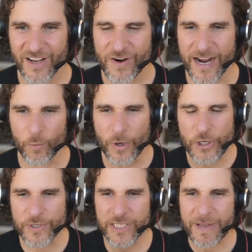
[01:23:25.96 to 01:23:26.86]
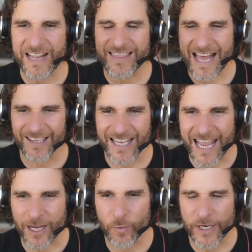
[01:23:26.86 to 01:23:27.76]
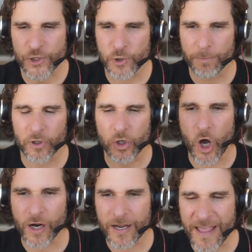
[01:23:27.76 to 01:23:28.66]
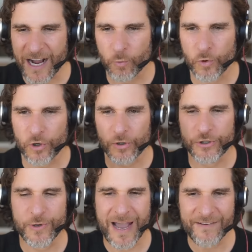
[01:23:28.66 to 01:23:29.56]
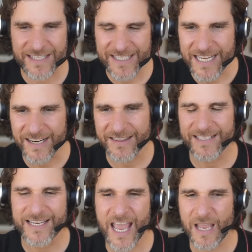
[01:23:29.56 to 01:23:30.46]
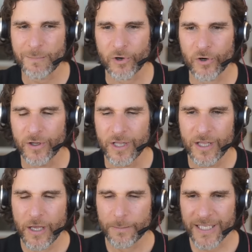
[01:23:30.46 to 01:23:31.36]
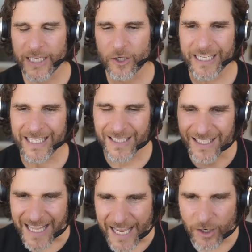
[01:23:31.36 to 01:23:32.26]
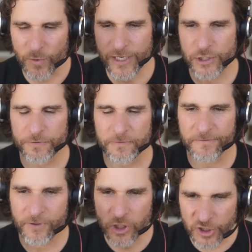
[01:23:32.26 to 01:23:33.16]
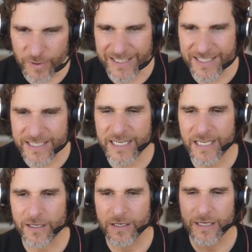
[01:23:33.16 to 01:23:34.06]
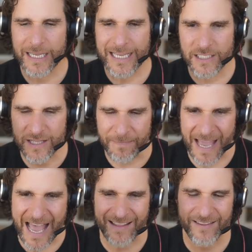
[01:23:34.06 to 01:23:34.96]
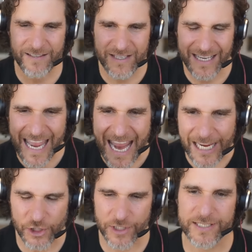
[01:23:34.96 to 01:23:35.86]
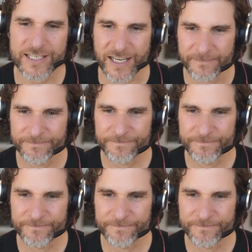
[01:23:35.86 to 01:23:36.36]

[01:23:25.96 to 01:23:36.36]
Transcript: Right? When you speak that language, you belong in that world, you have a seat at the table, but literally, language fluency is the path to agency.